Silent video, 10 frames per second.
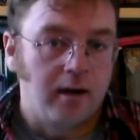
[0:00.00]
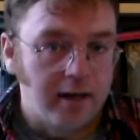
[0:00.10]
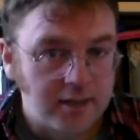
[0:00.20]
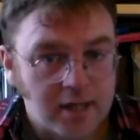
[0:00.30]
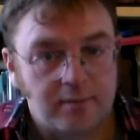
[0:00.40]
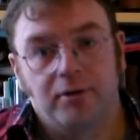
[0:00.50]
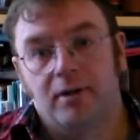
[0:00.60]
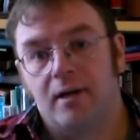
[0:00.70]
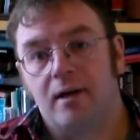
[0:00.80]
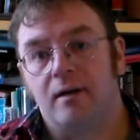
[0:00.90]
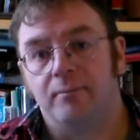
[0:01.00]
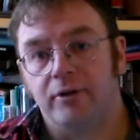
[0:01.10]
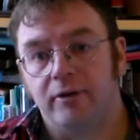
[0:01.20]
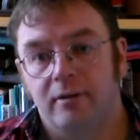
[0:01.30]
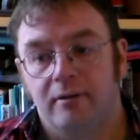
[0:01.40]
attacked Pearl
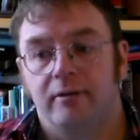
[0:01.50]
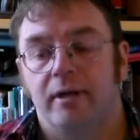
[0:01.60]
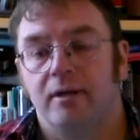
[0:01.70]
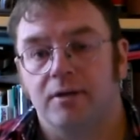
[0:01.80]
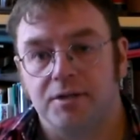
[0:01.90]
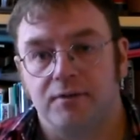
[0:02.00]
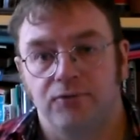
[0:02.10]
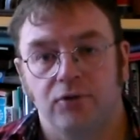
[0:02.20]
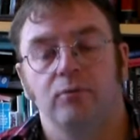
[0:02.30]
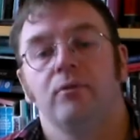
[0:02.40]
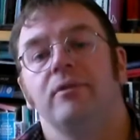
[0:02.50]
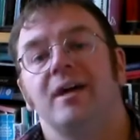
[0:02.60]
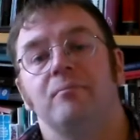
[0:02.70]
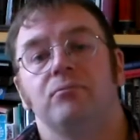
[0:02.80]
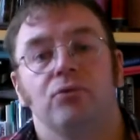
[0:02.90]
Harbor in 1941.
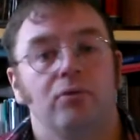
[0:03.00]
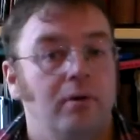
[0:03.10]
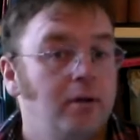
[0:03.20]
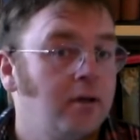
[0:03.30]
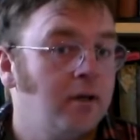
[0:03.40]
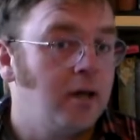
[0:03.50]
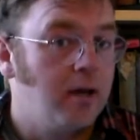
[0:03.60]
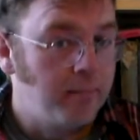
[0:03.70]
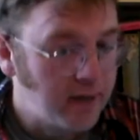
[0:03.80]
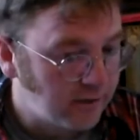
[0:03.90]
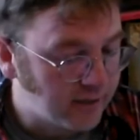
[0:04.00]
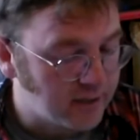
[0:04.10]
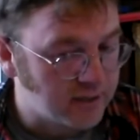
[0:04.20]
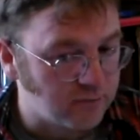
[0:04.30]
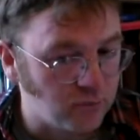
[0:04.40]
That brought America
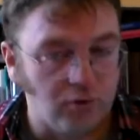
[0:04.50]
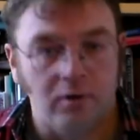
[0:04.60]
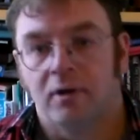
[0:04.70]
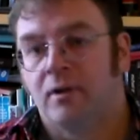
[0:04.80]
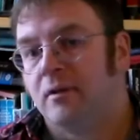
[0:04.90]
into the war.